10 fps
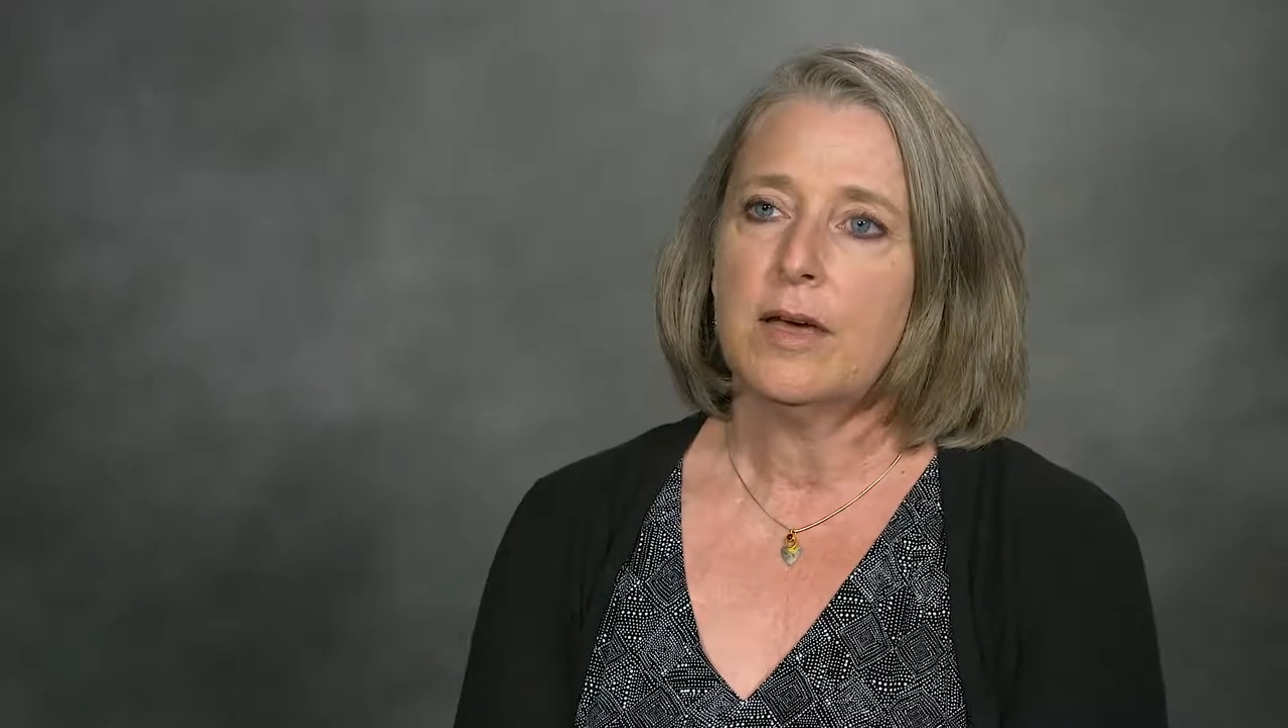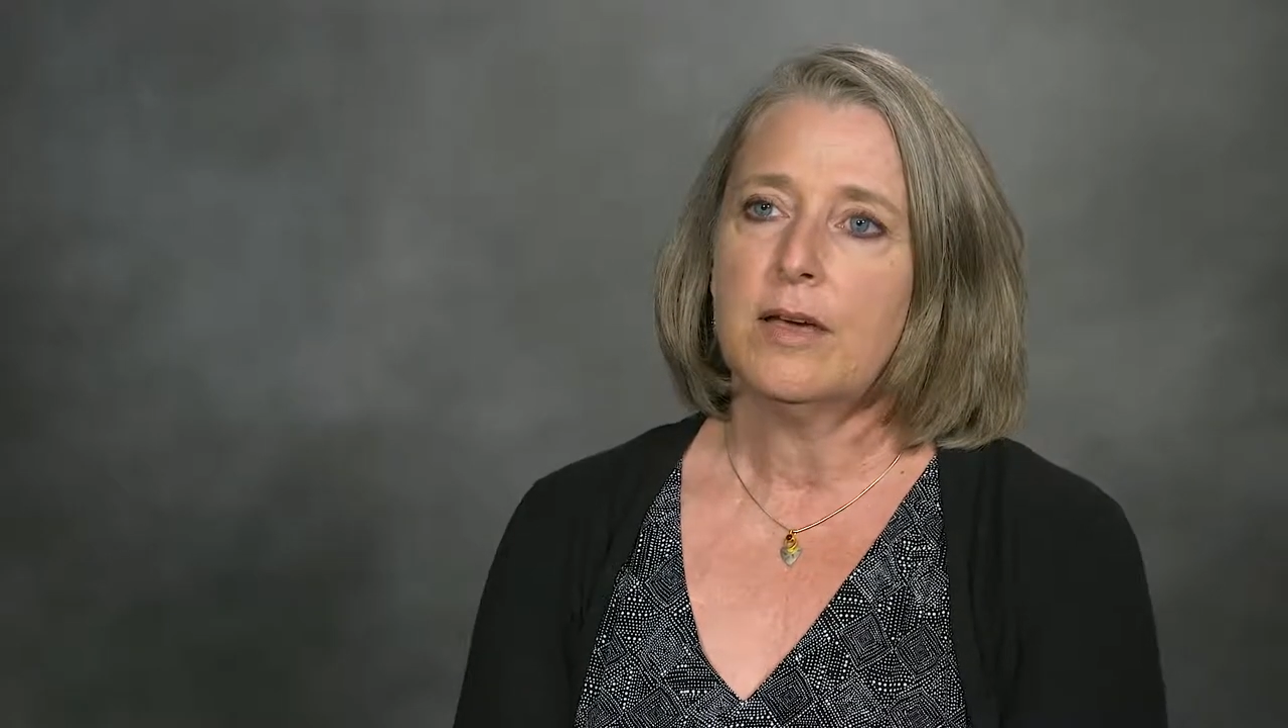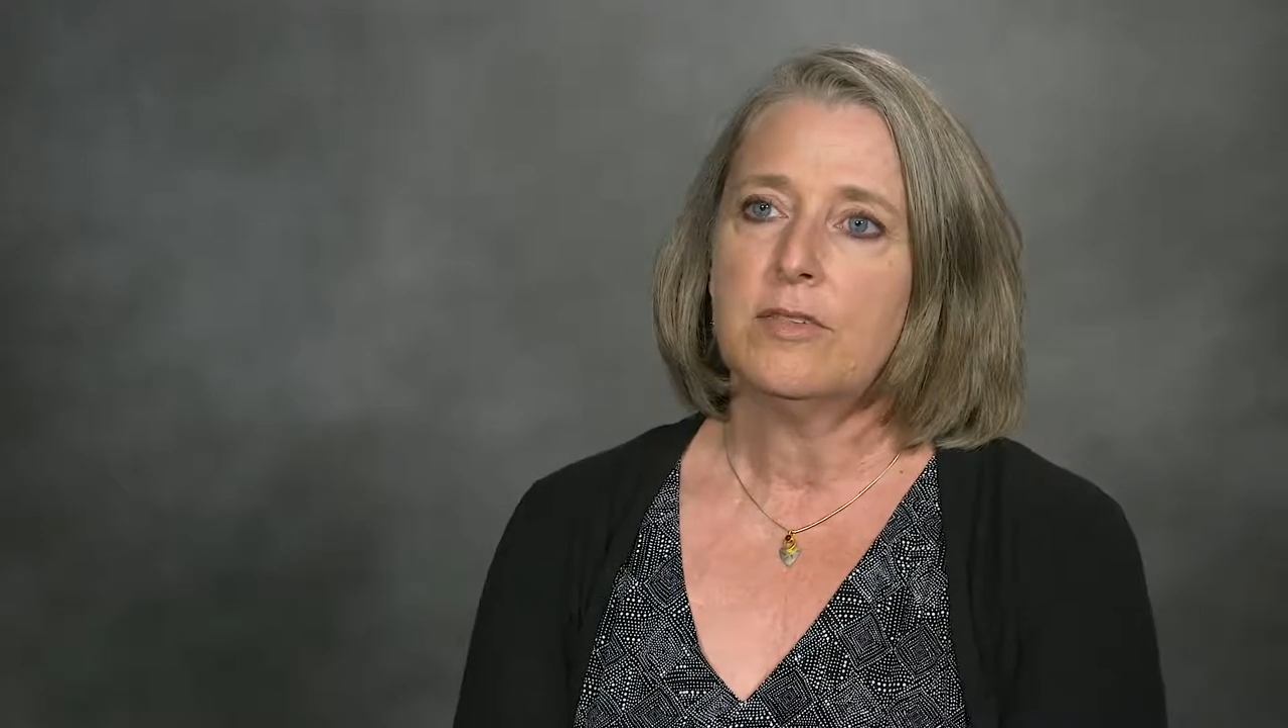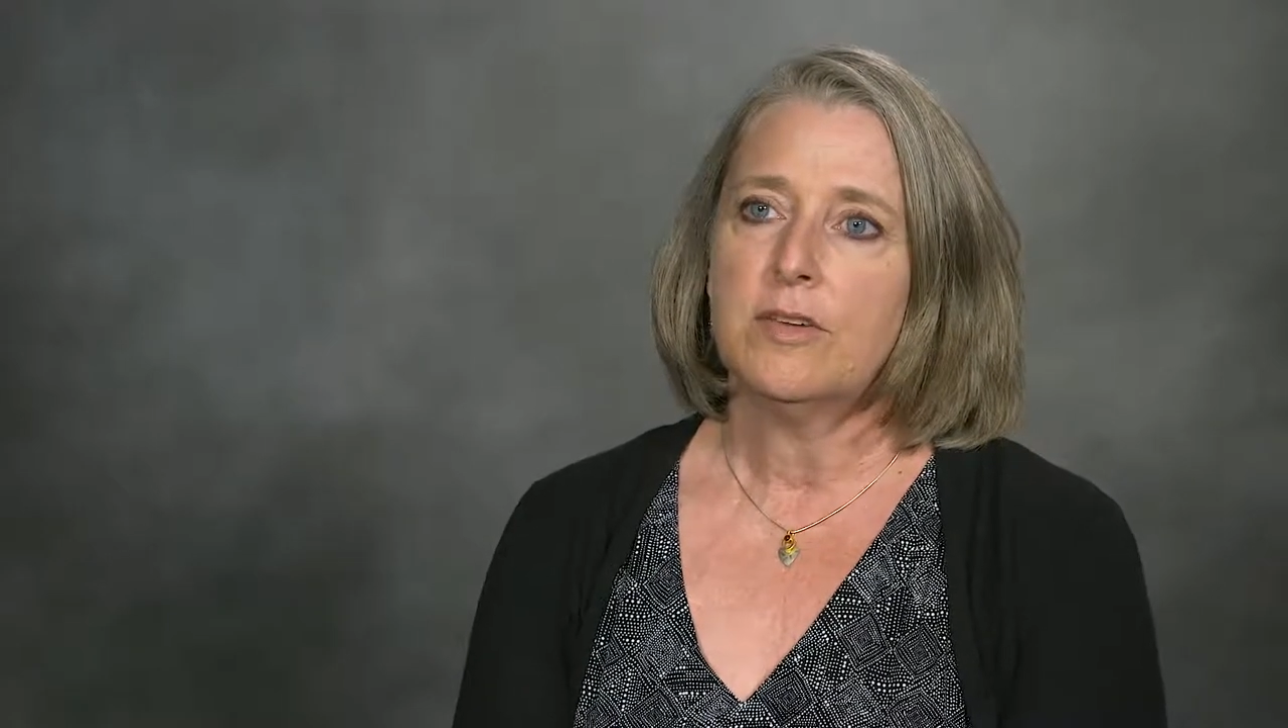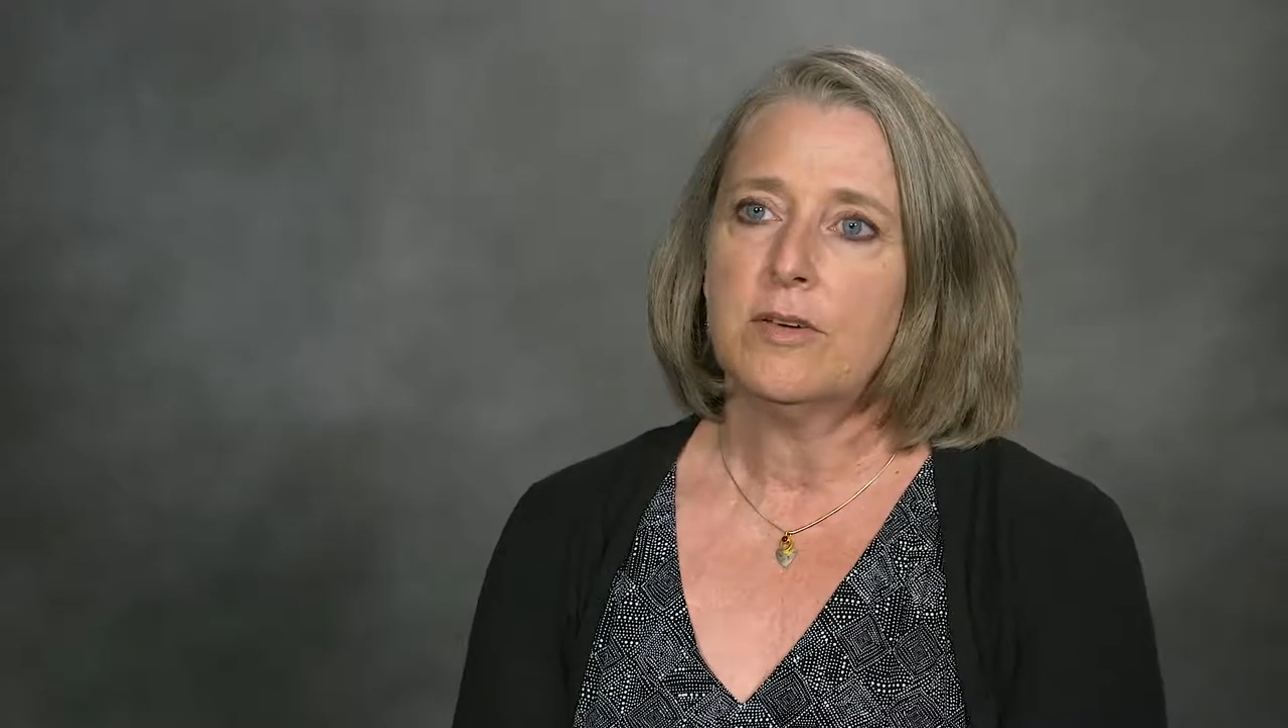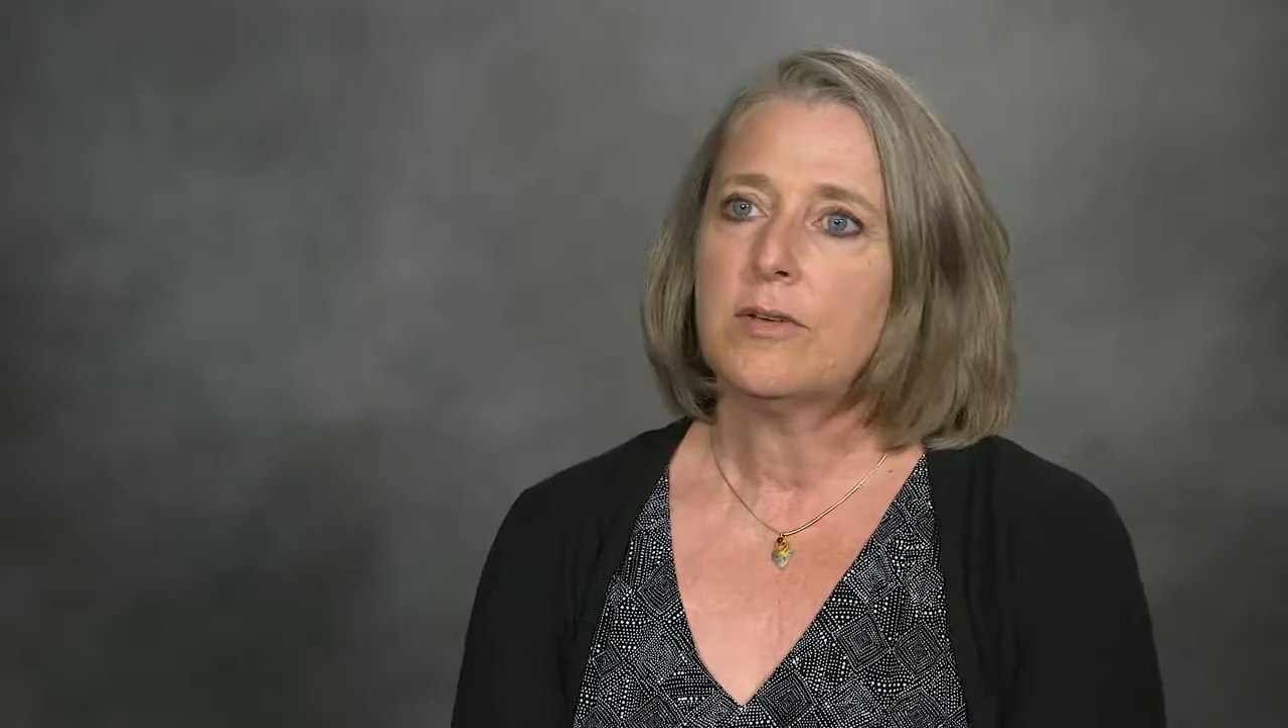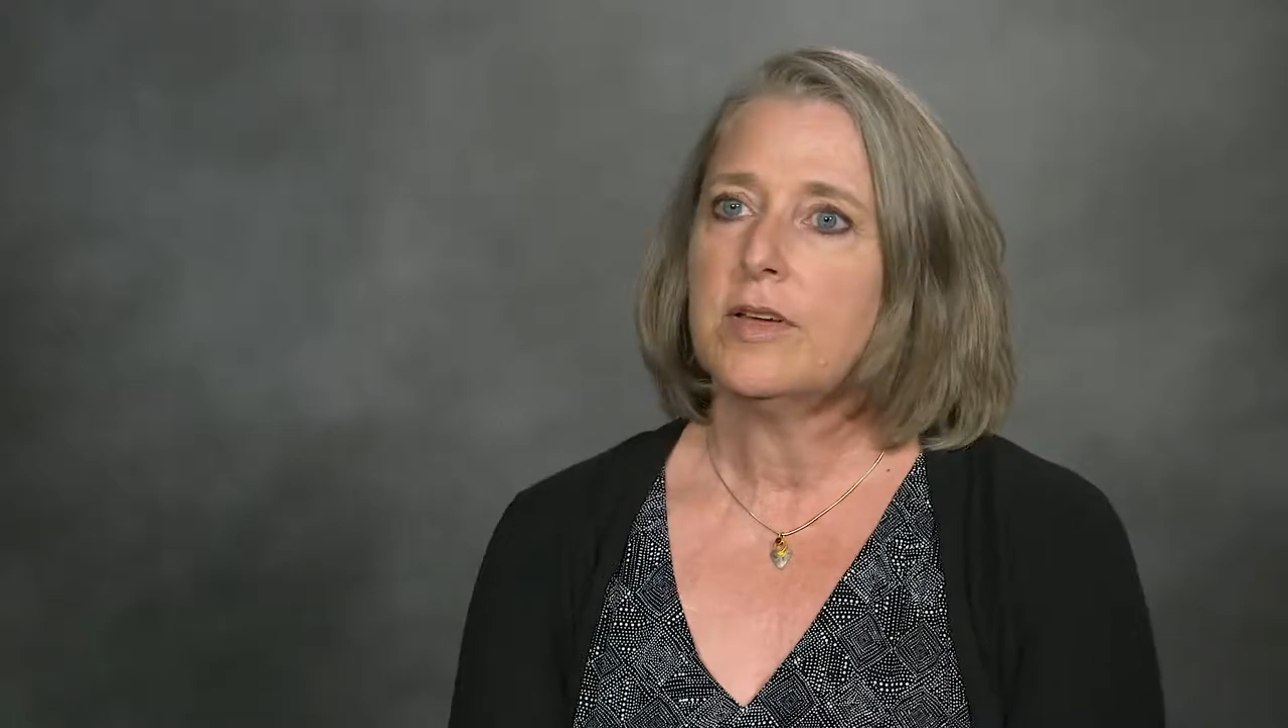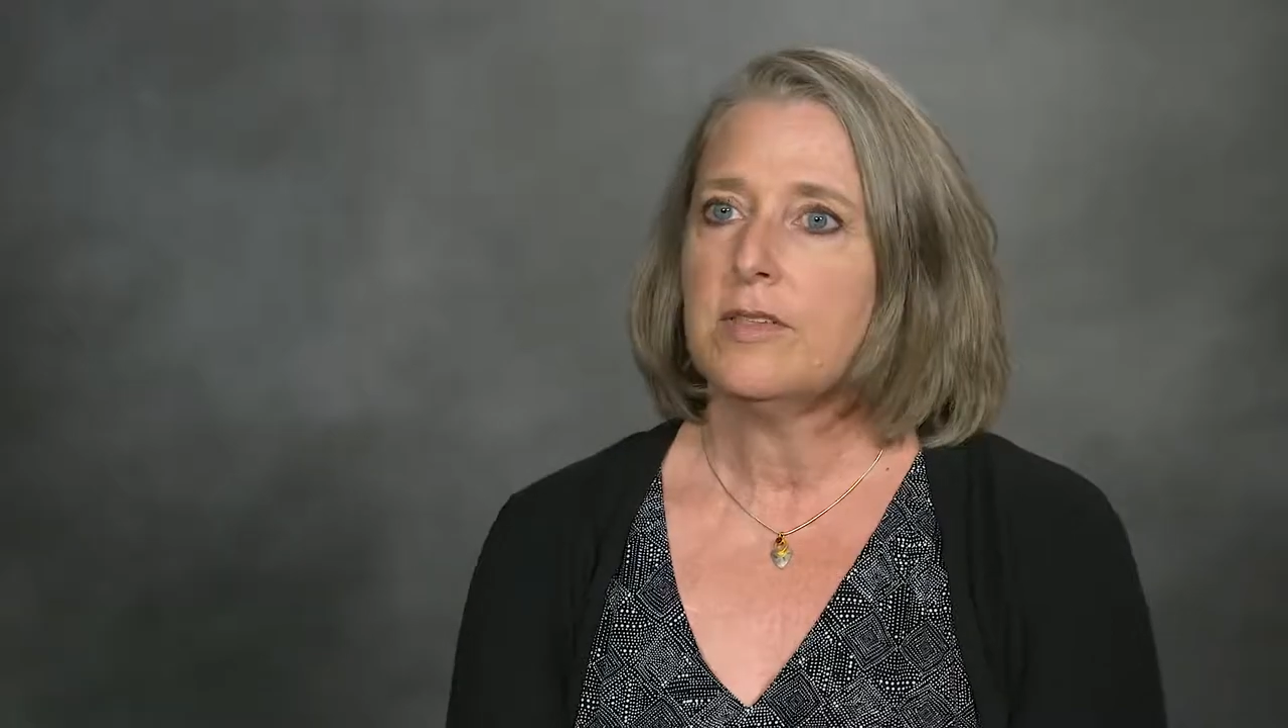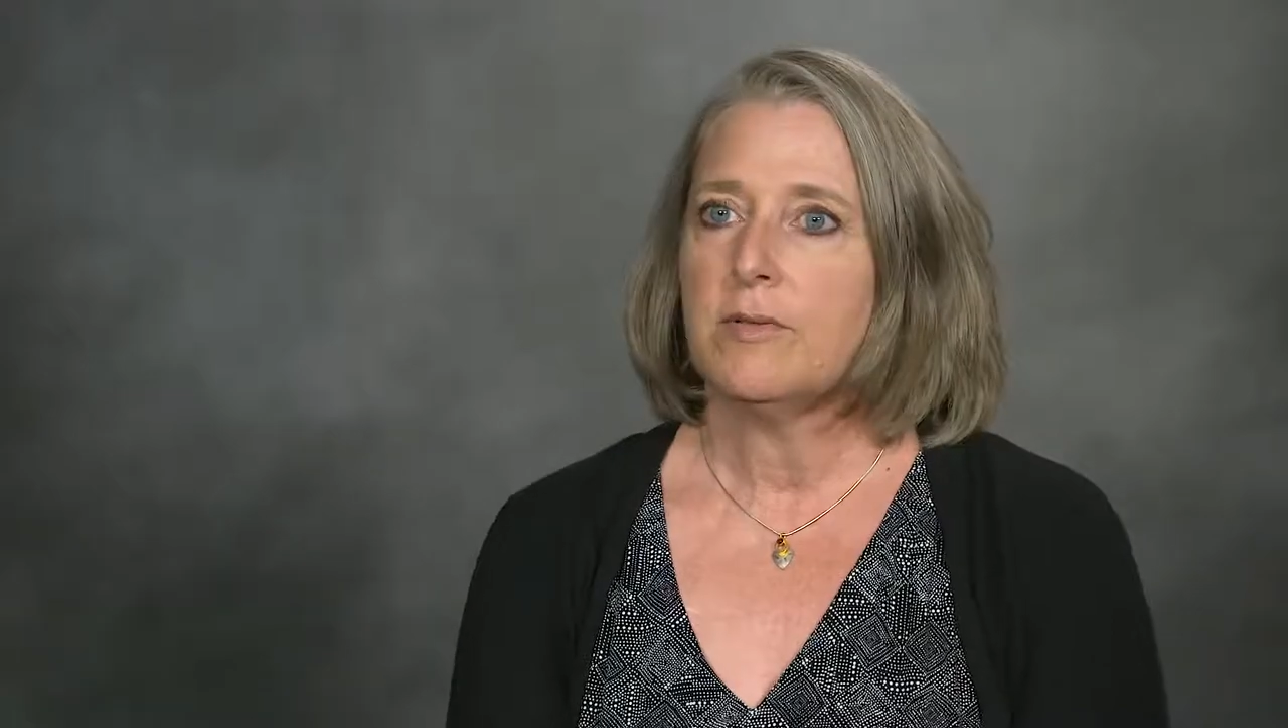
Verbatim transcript: uh, to increase